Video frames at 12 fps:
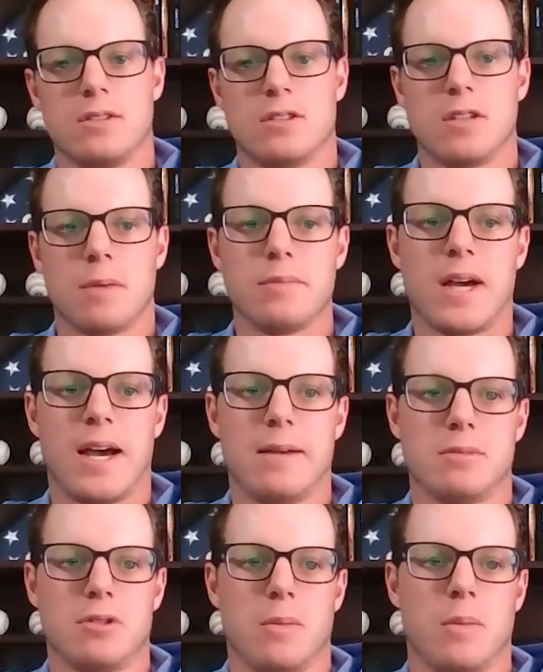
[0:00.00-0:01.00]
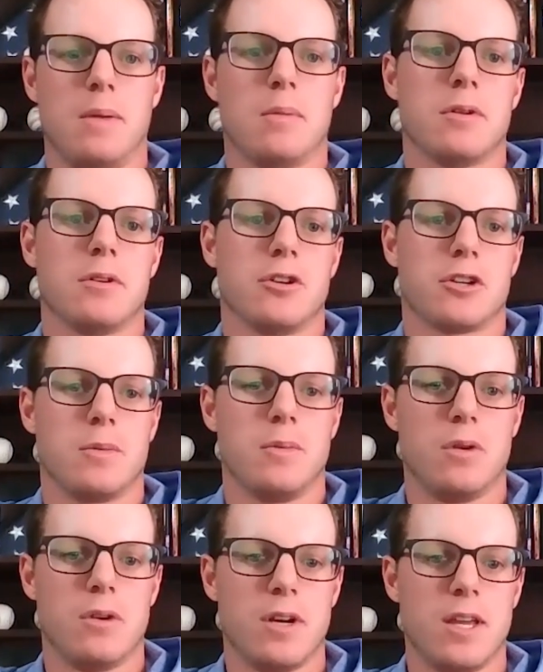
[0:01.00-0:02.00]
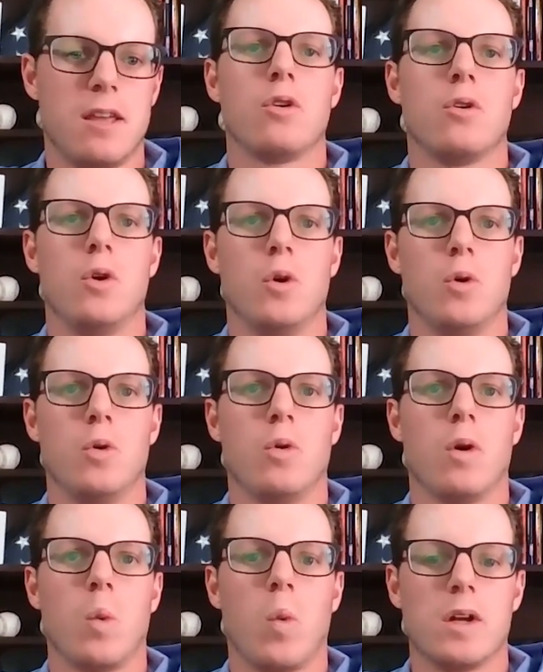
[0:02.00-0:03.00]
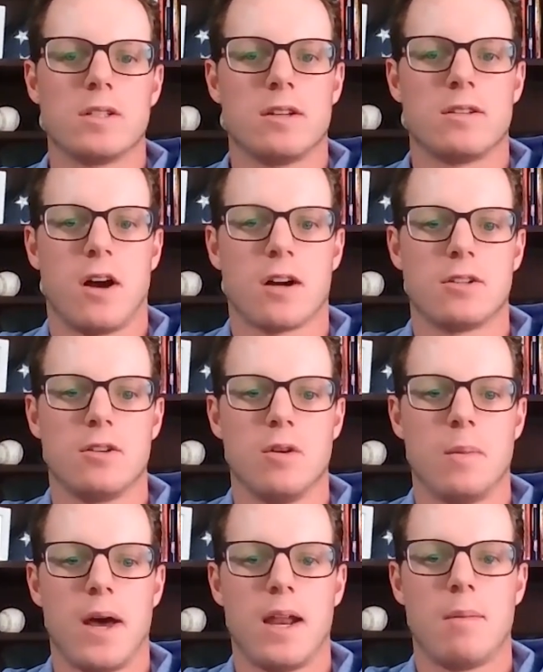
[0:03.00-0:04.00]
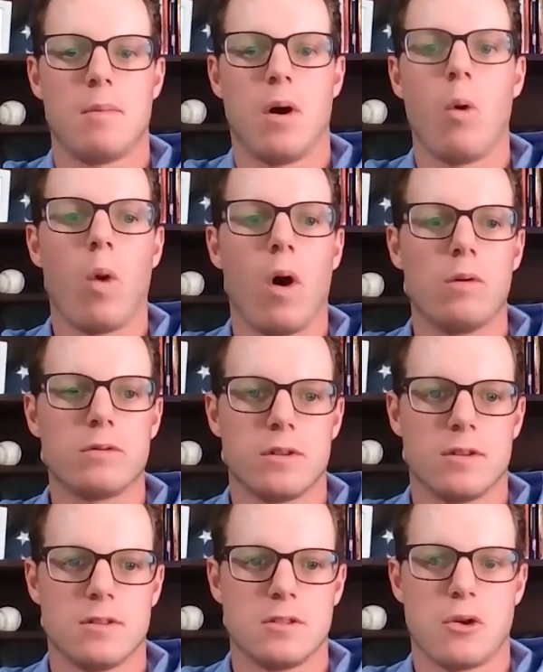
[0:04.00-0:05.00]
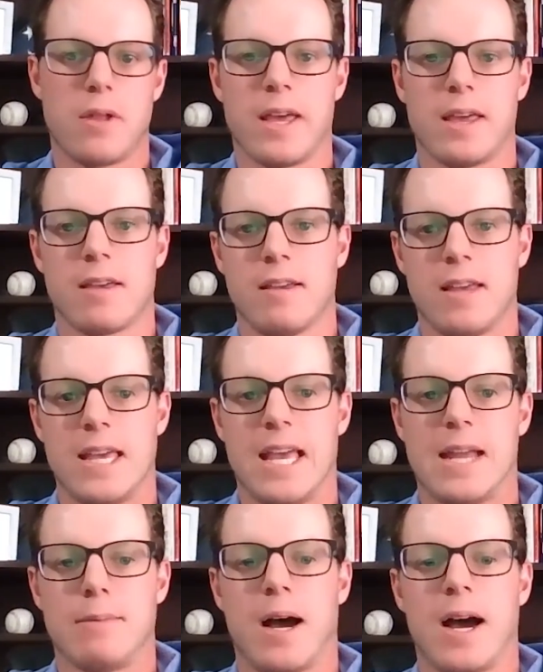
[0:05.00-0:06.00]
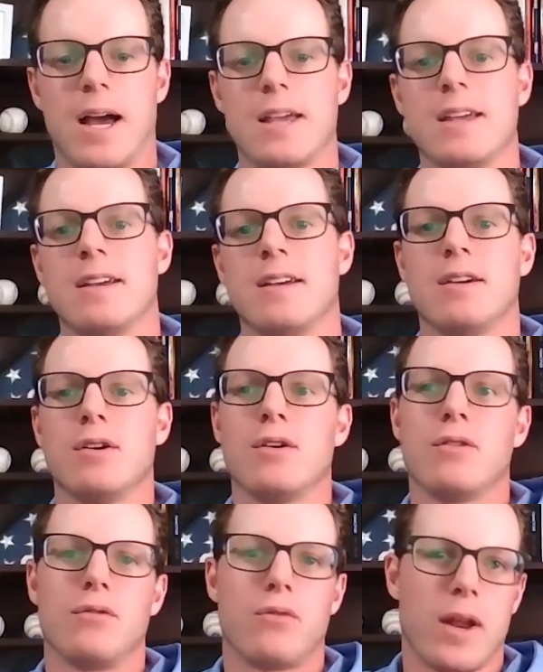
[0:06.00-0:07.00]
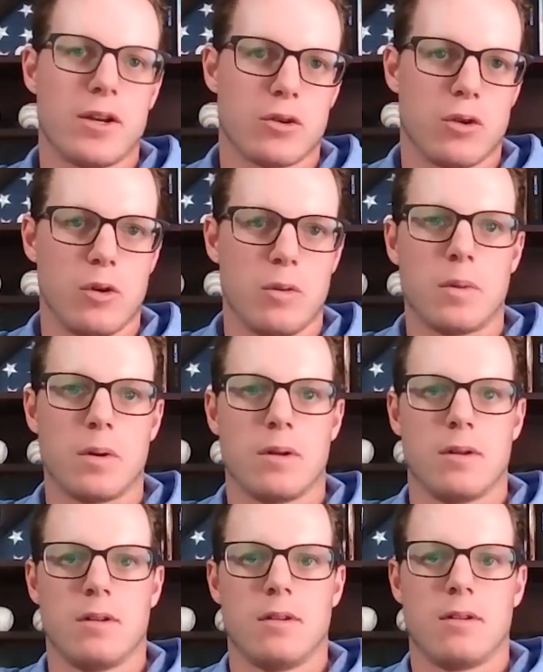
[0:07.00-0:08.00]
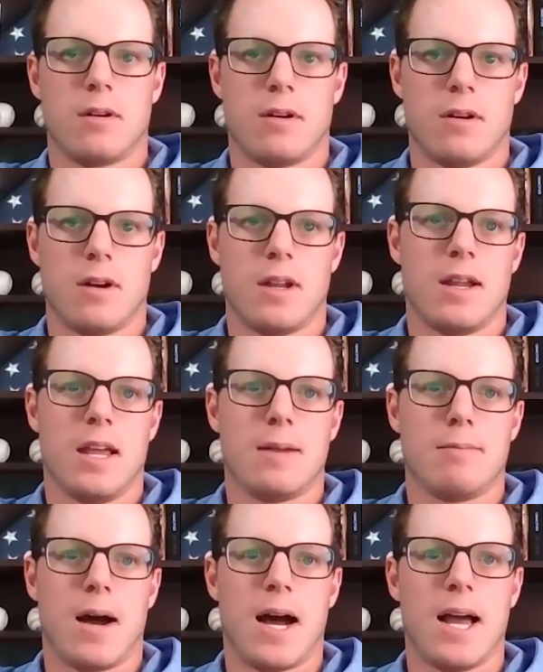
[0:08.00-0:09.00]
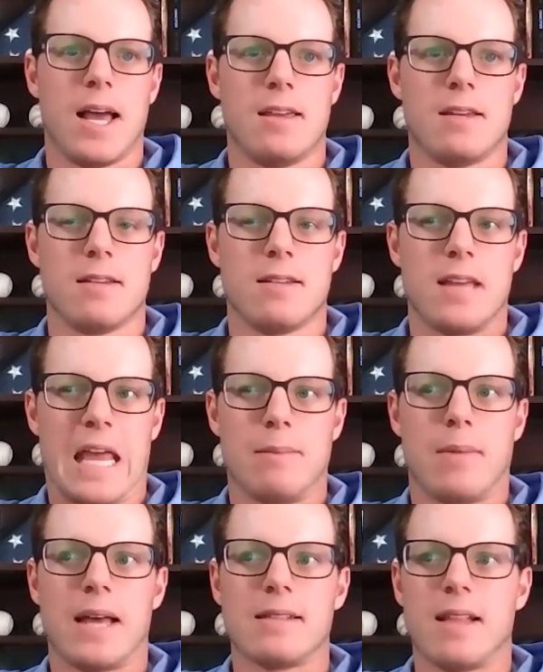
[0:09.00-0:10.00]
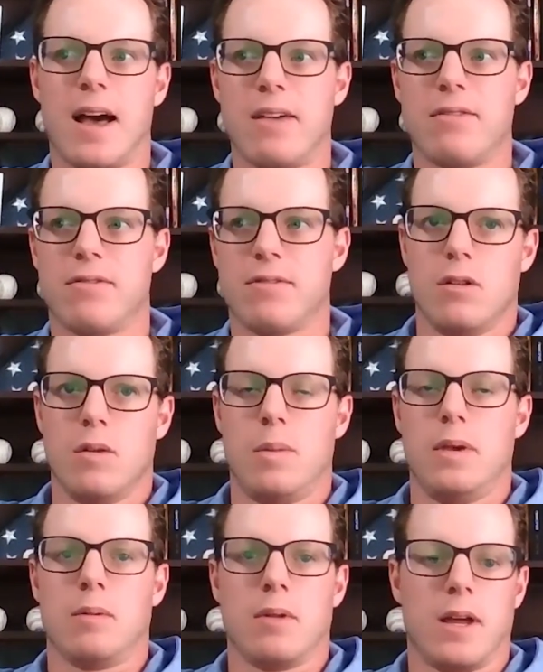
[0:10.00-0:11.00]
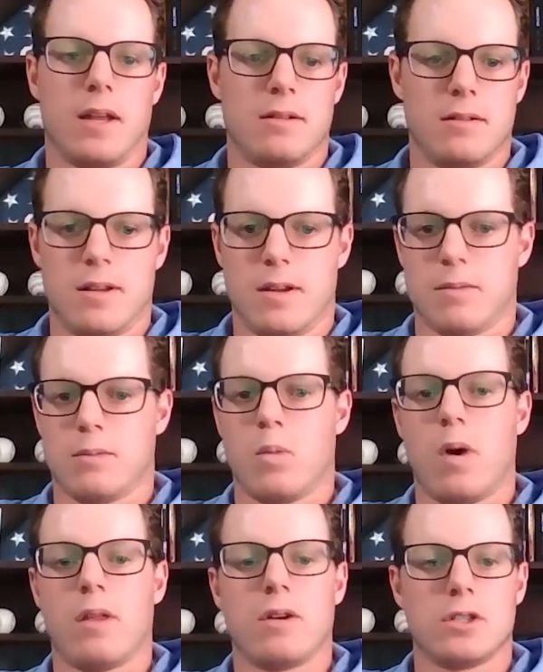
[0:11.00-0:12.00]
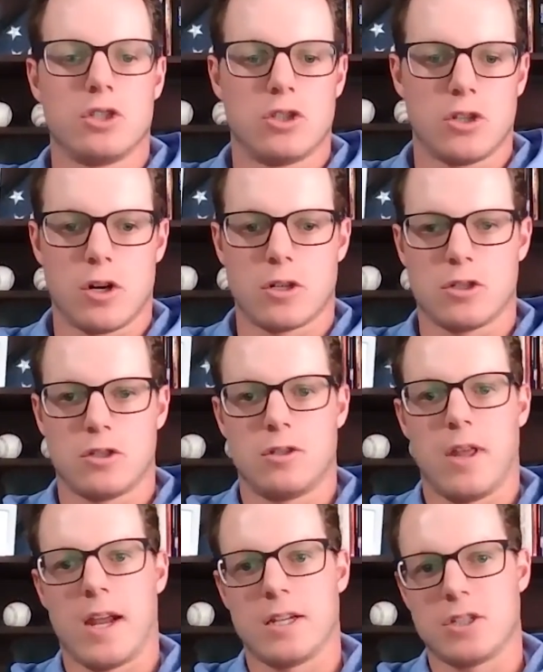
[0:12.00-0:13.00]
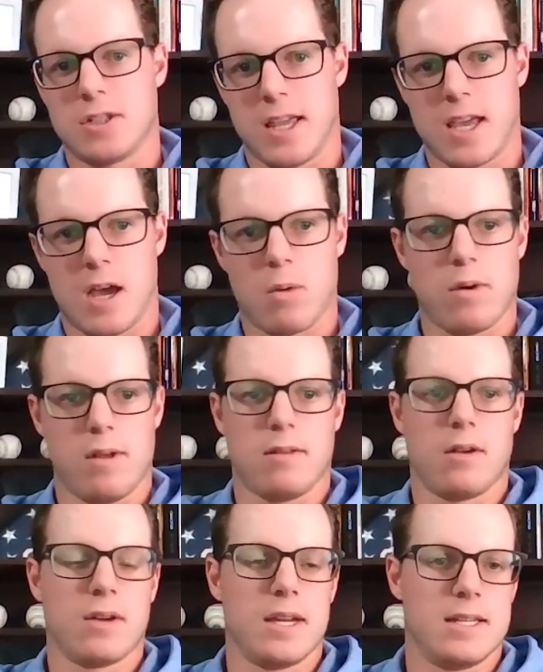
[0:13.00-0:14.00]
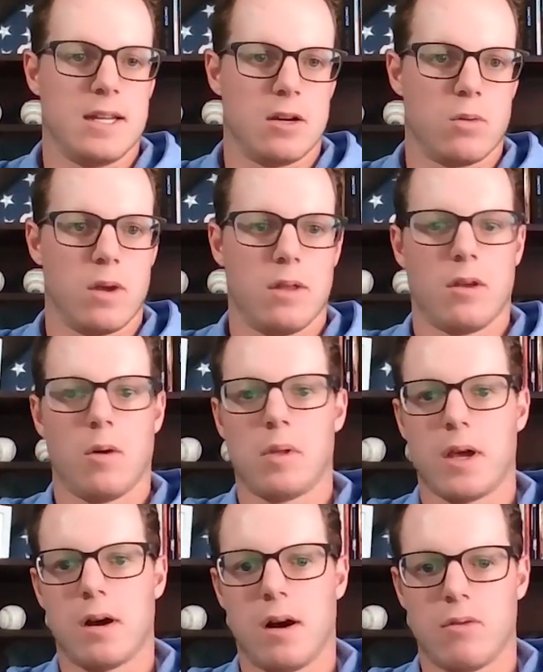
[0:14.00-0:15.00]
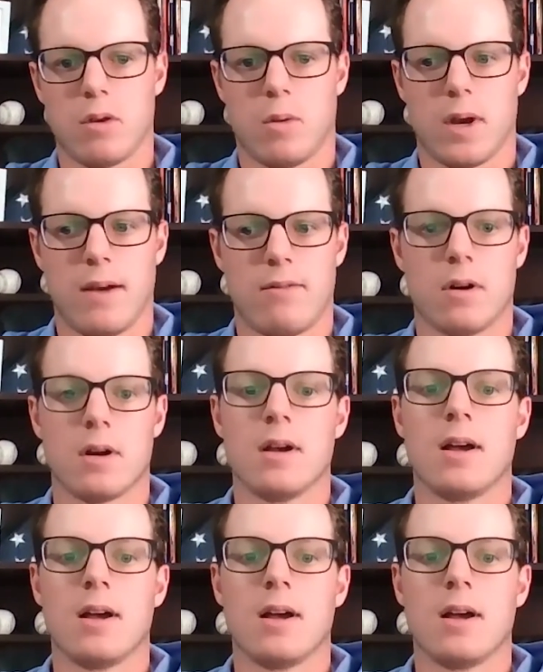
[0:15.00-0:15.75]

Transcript: sometimes there are people in your community who want to talk to you about it but won't. So like in my friend group or in my life, the people at, whether it's church that I just hang out with, go get dinner with, go play golf with, whatever,